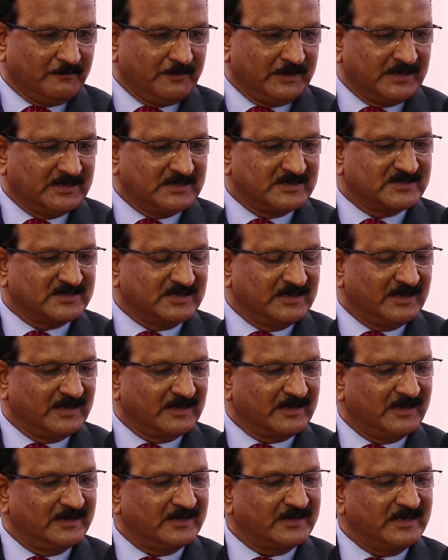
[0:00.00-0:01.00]
Whereas
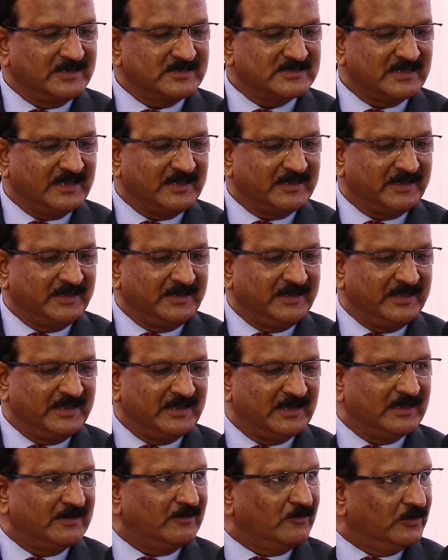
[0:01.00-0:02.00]
uh, countries like
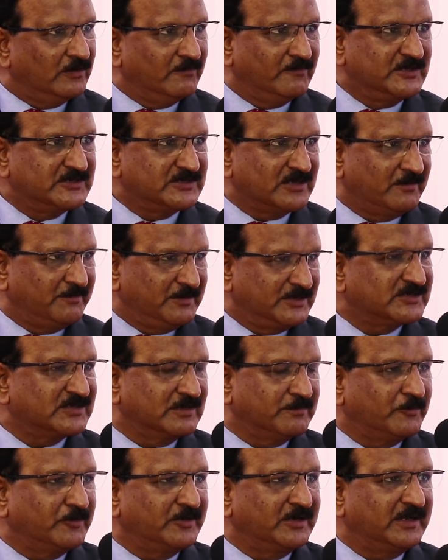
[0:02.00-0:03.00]
India always have been
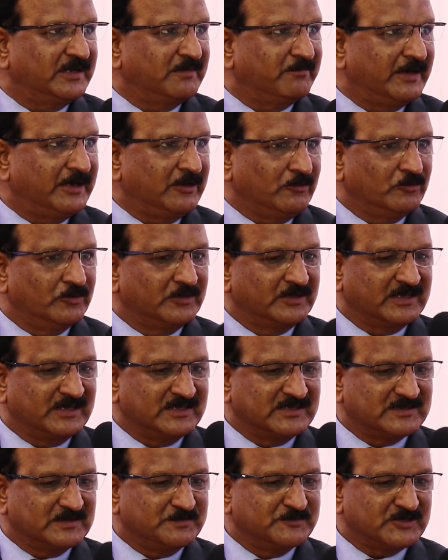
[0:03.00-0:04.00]
supported by own
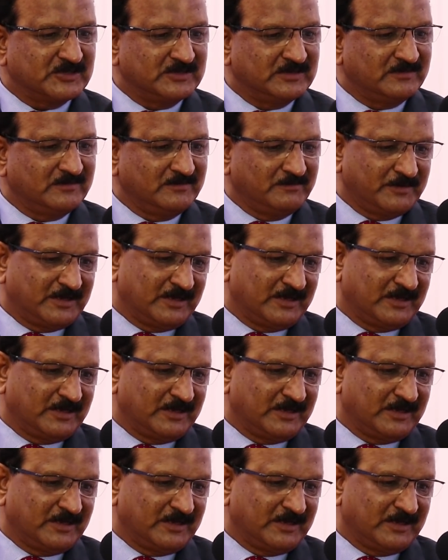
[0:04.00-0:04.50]
consumption,